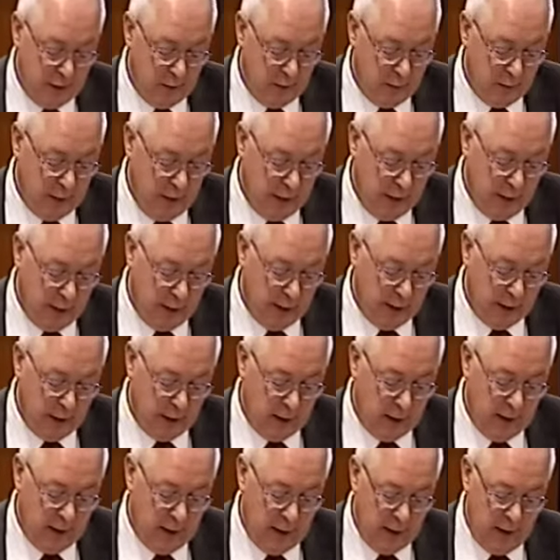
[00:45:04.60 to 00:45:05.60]
per hour.
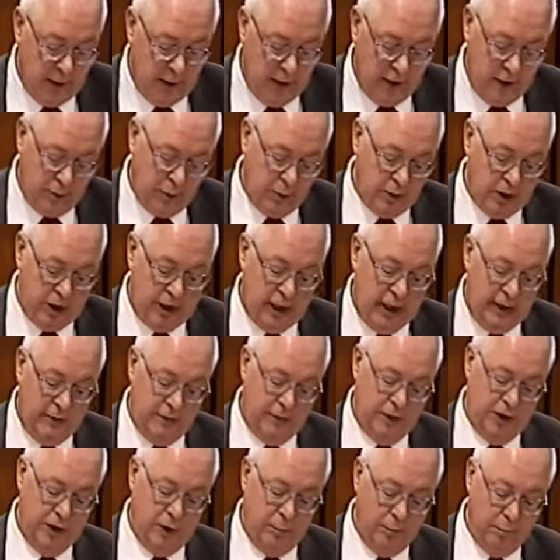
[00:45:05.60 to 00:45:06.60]
This will save
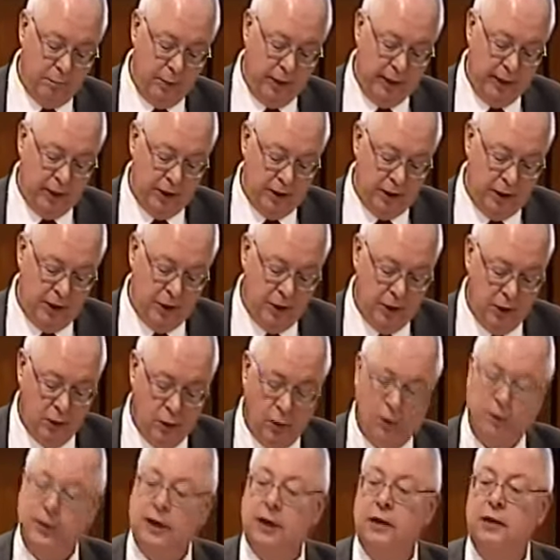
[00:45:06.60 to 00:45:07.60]
some parents
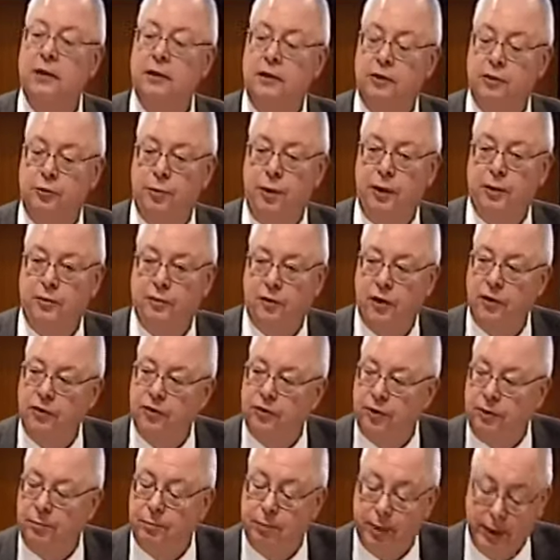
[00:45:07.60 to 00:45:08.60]
over
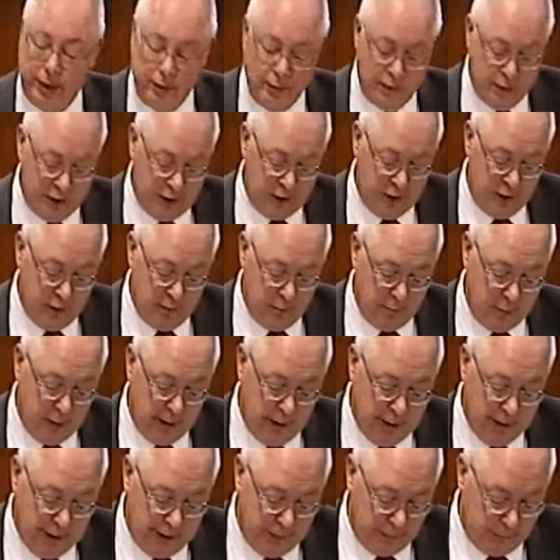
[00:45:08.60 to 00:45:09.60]
£1,200 per
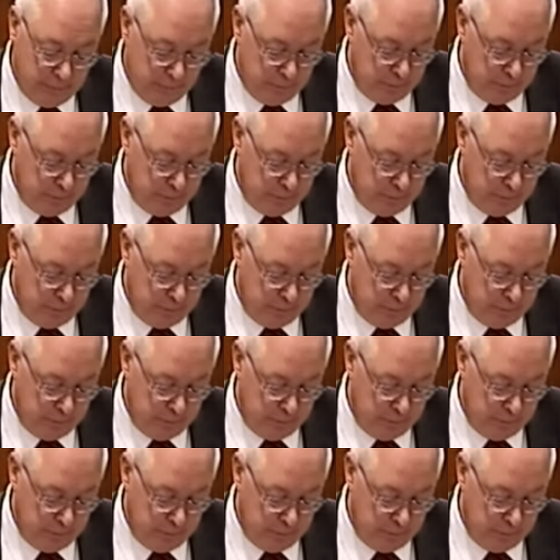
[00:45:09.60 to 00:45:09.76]
annum.